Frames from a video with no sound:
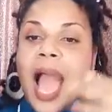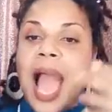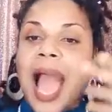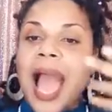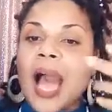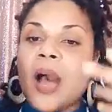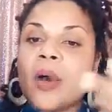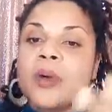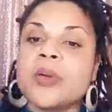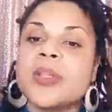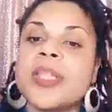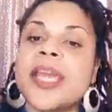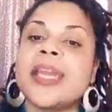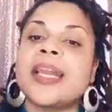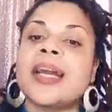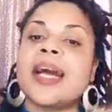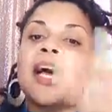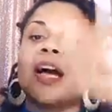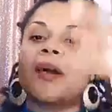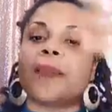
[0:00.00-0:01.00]
how do they
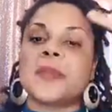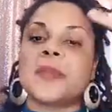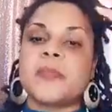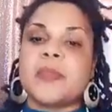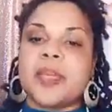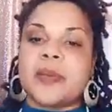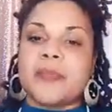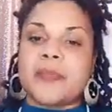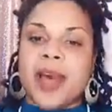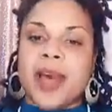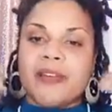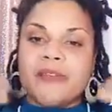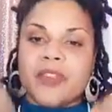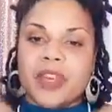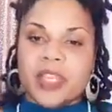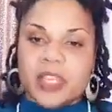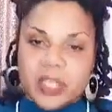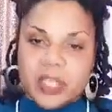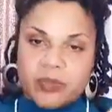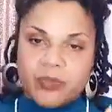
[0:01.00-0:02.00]
complement my
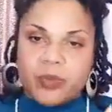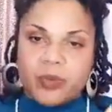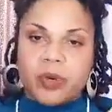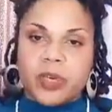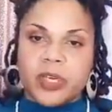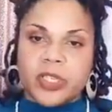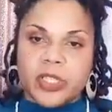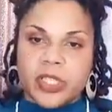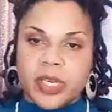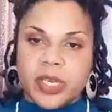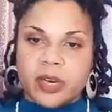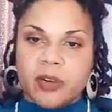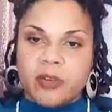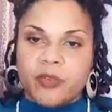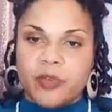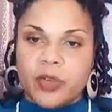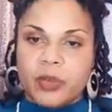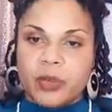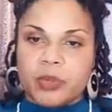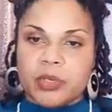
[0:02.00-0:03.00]
vision for a shared
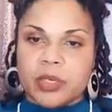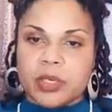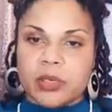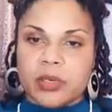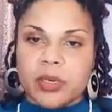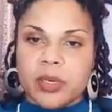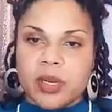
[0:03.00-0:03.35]
future?